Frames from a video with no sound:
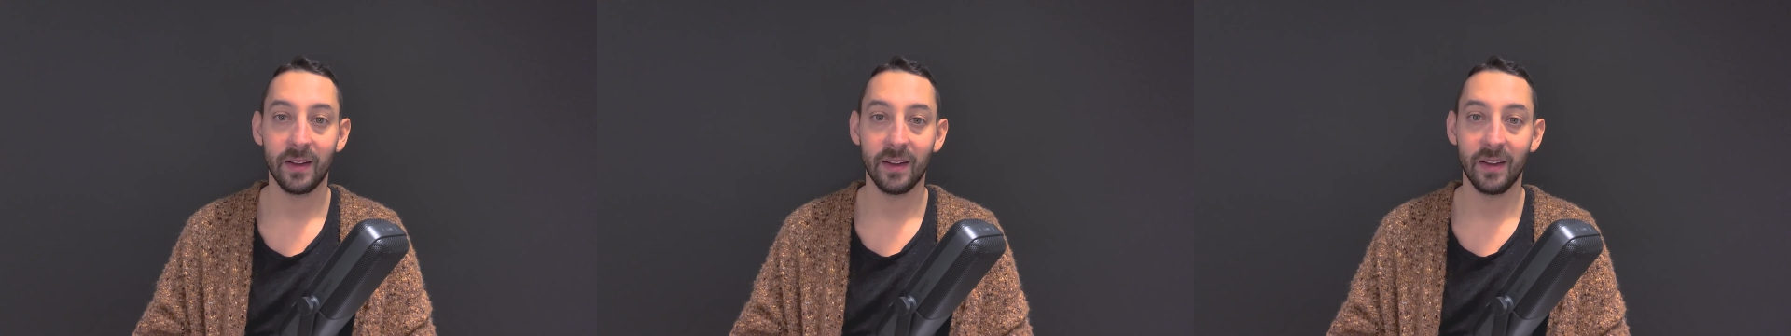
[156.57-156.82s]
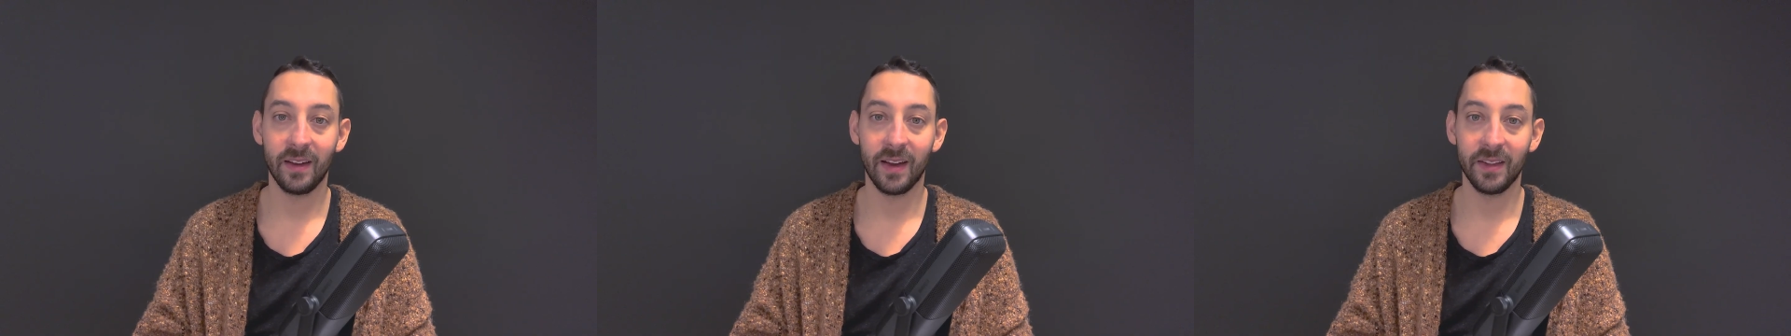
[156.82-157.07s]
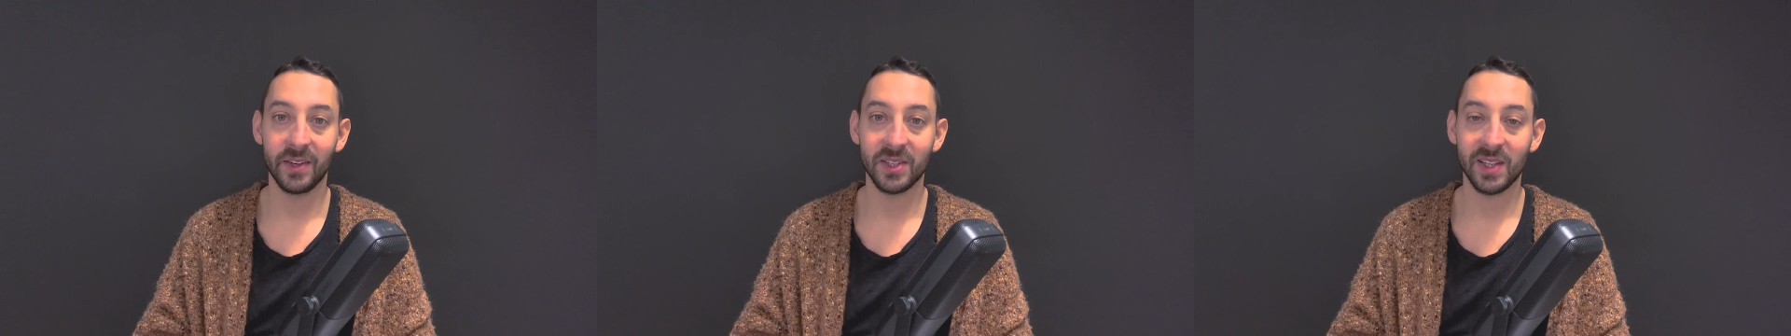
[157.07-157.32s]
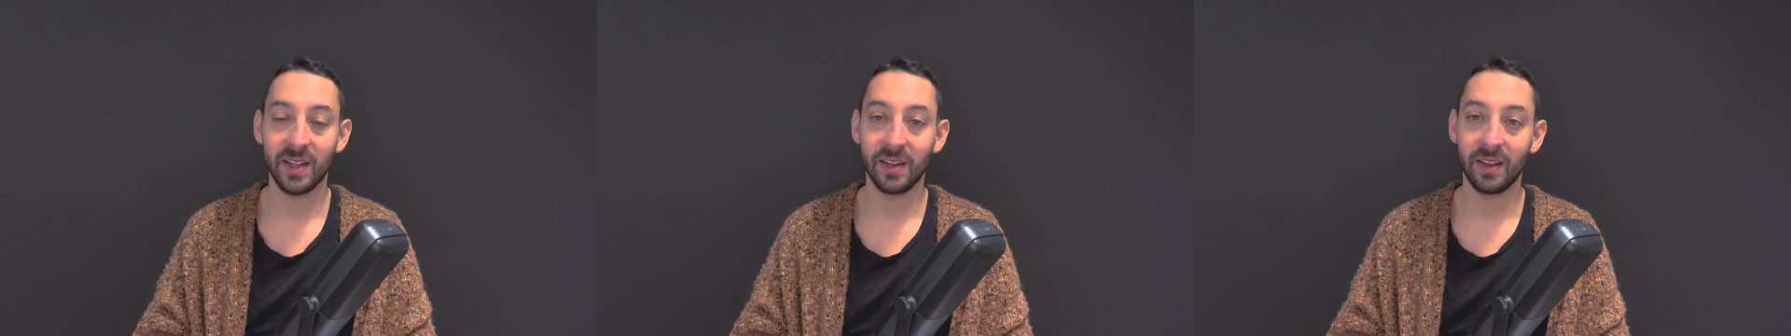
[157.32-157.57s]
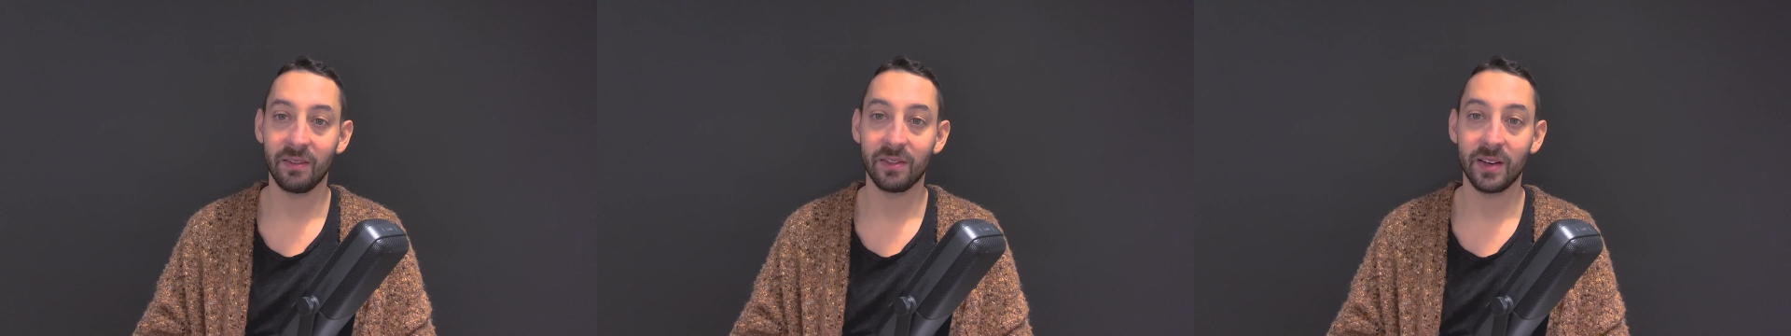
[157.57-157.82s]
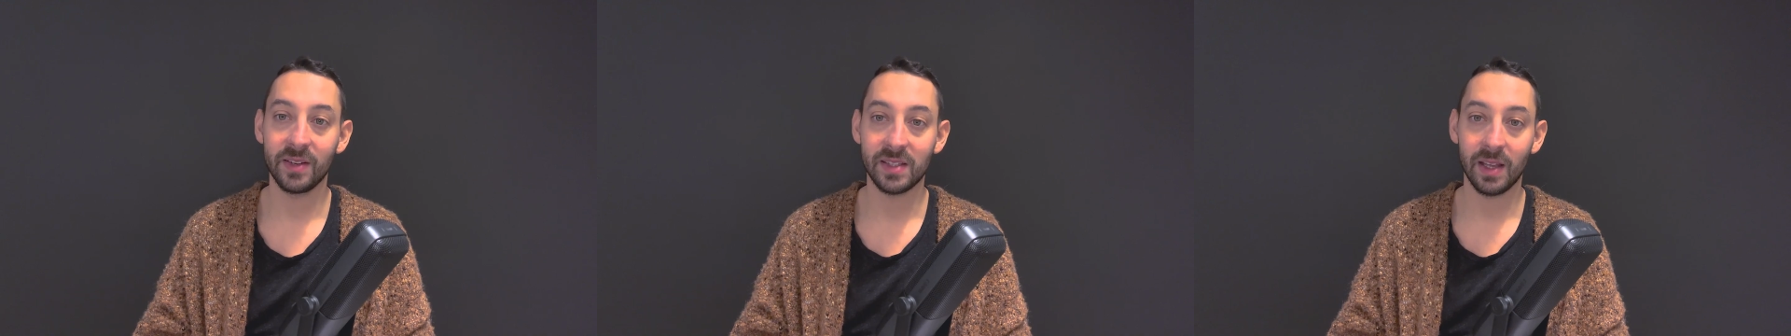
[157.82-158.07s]
understanding
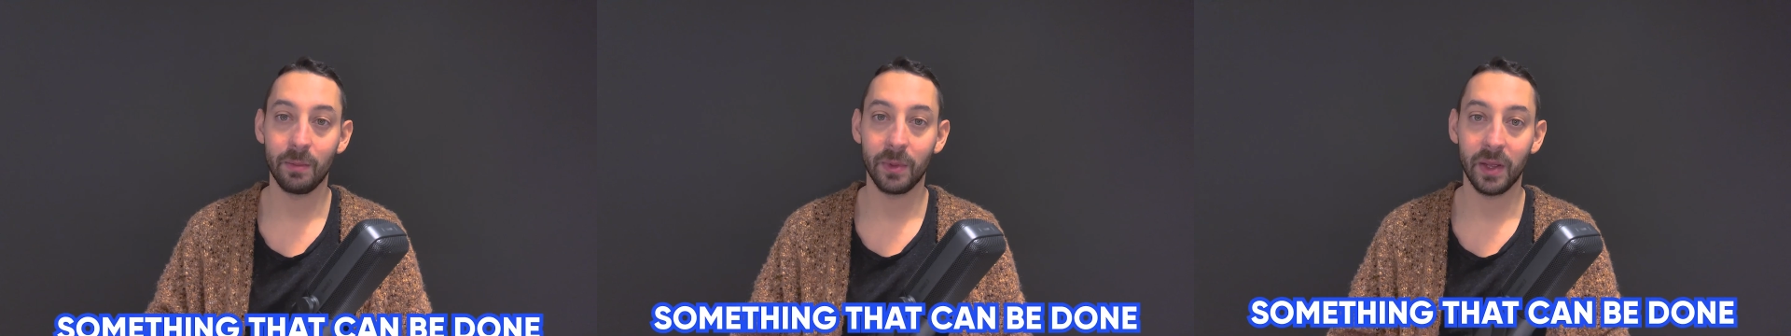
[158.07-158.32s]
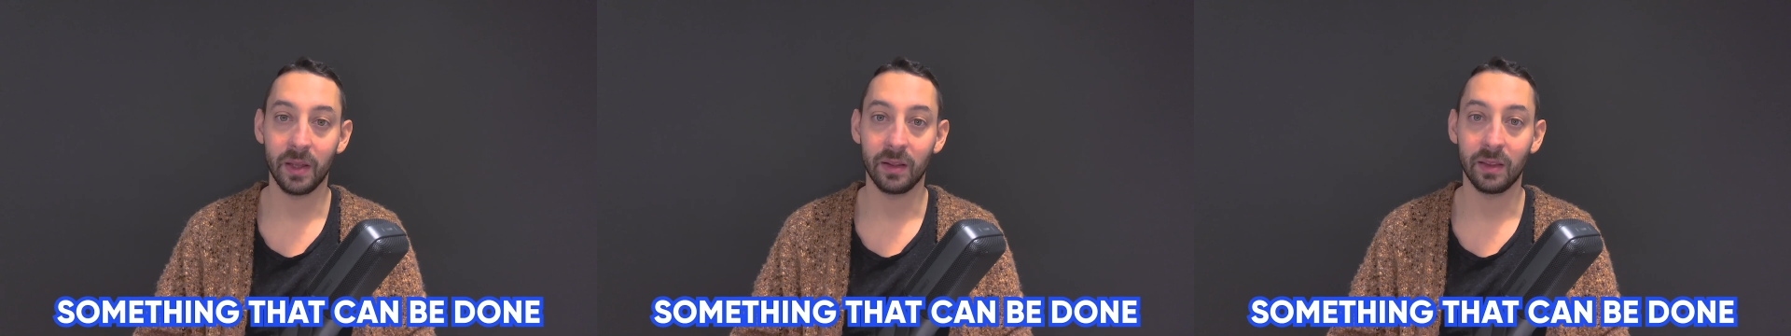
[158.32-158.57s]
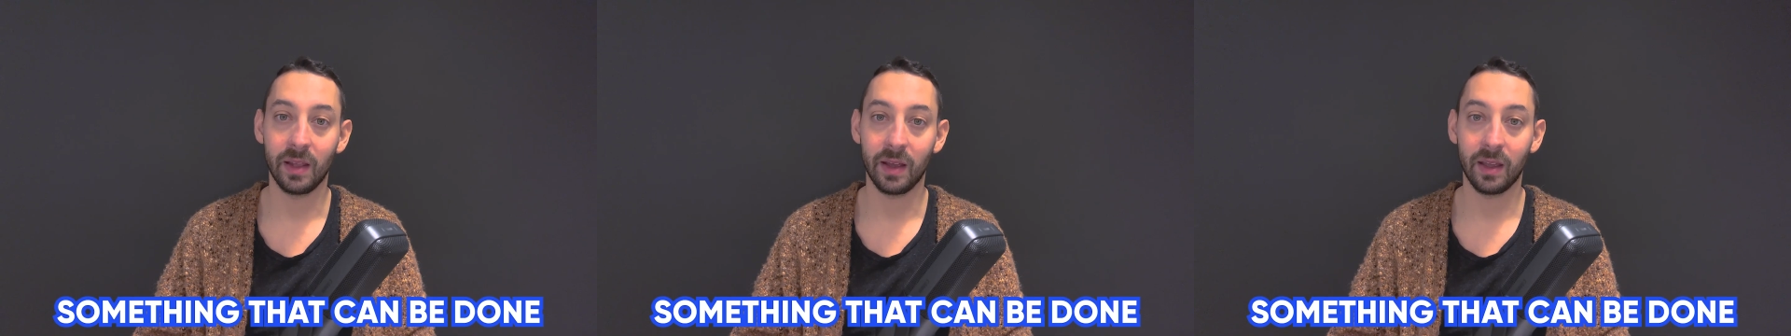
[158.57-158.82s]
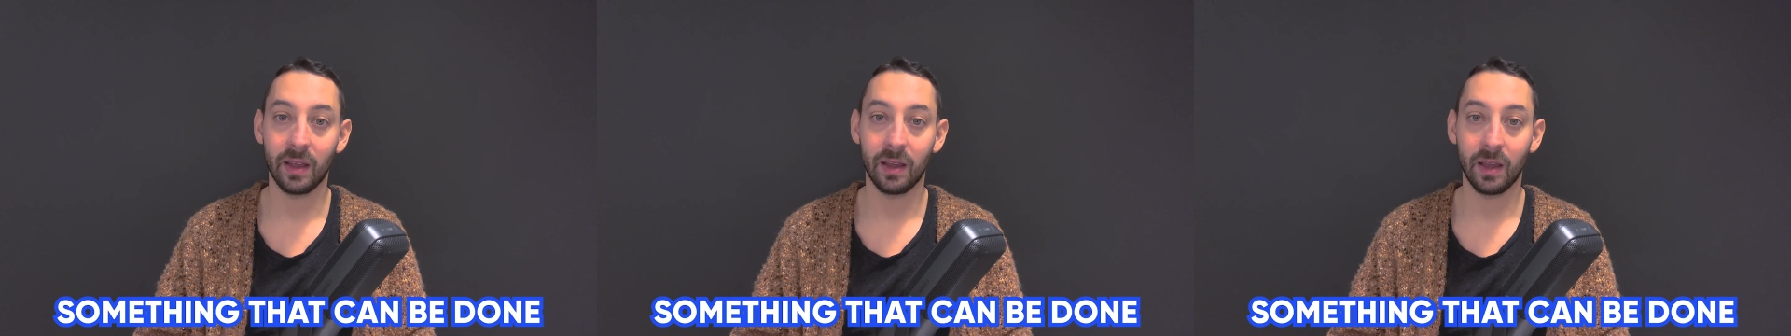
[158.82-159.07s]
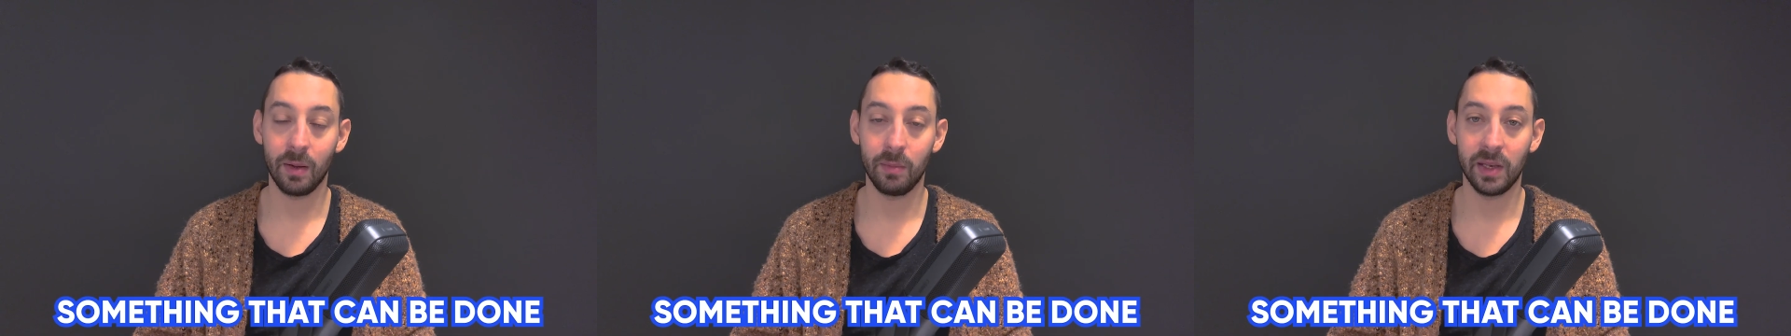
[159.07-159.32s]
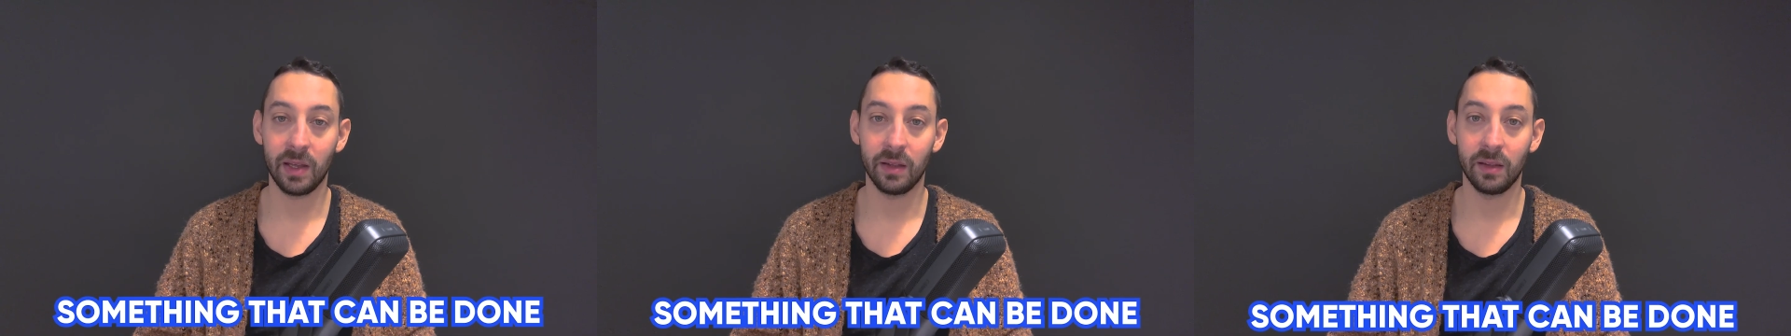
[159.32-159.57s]
if there is something that can
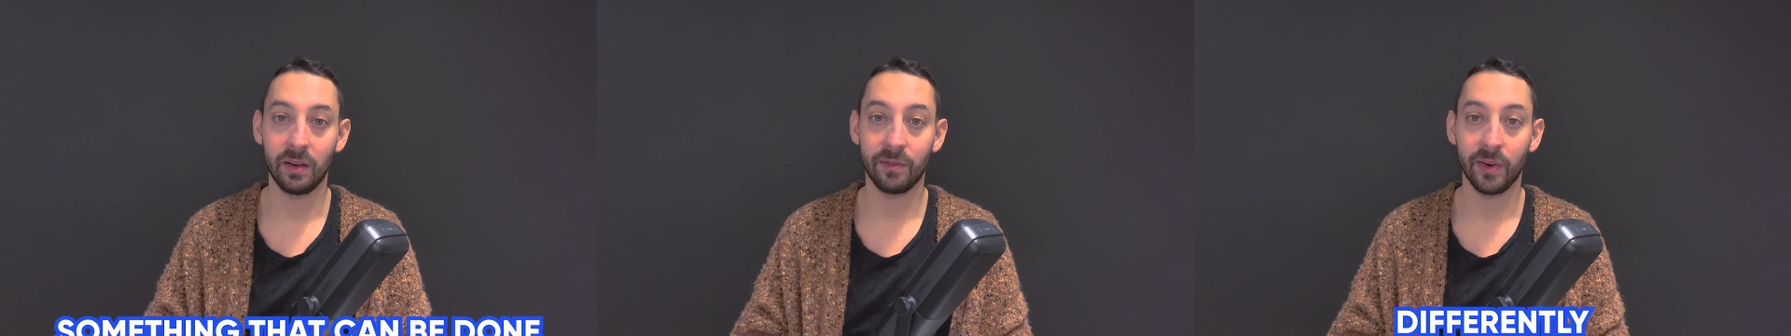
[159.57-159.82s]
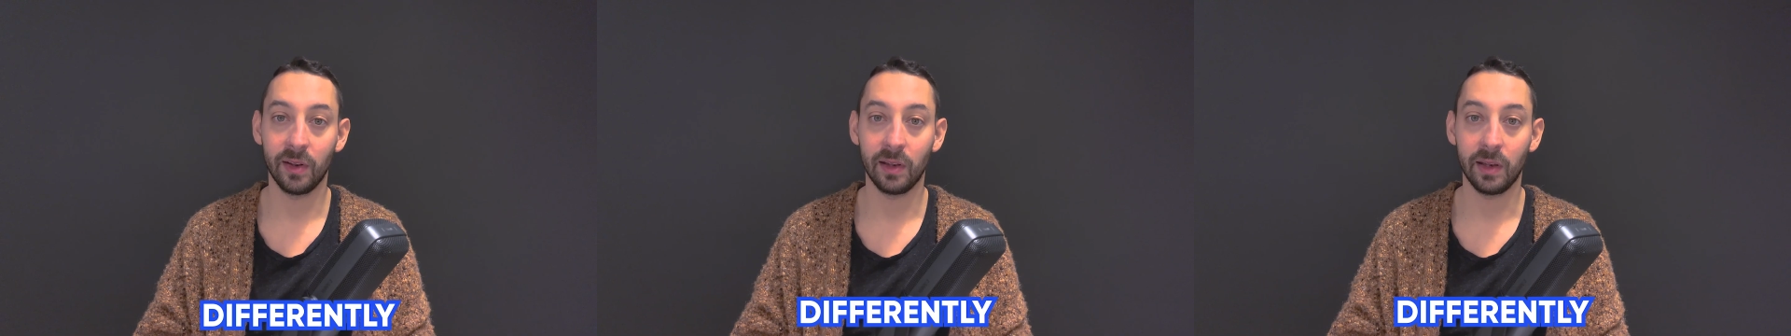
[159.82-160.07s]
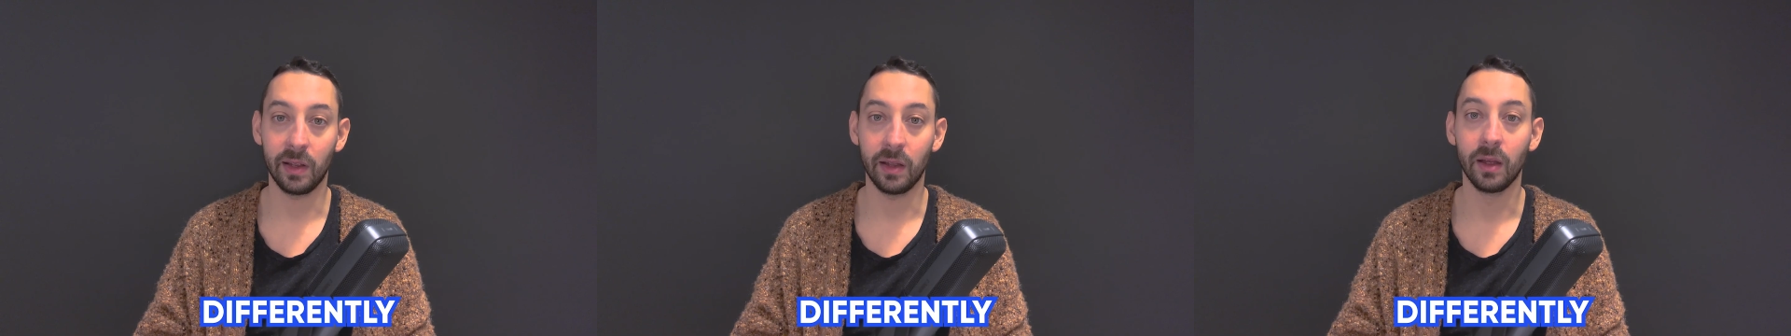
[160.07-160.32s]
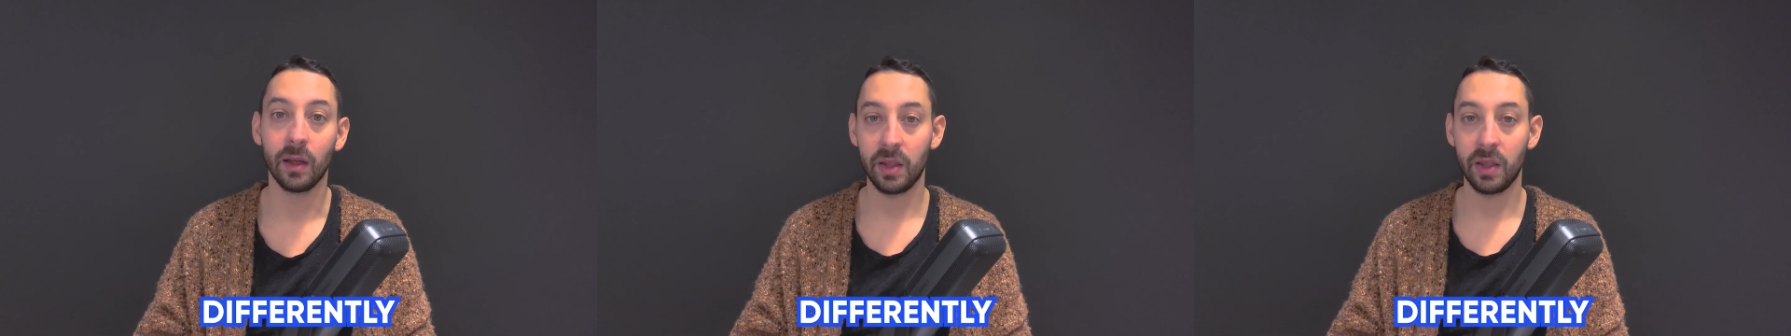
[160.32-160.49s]
be done differently,